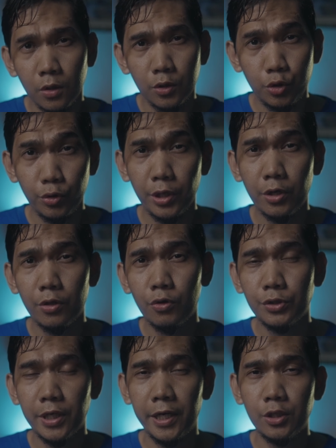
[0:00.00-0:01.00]
Shooting on
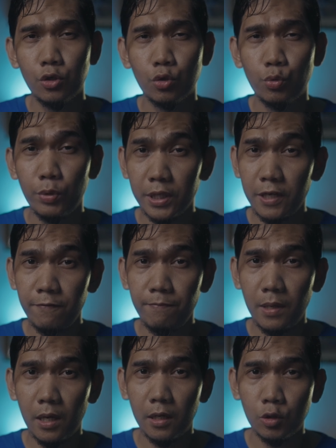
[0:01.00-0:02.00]
those ISOs will give
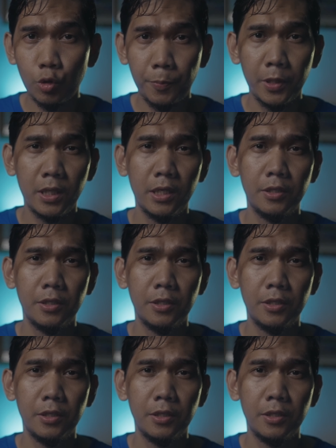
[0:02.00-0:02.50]
me a super clean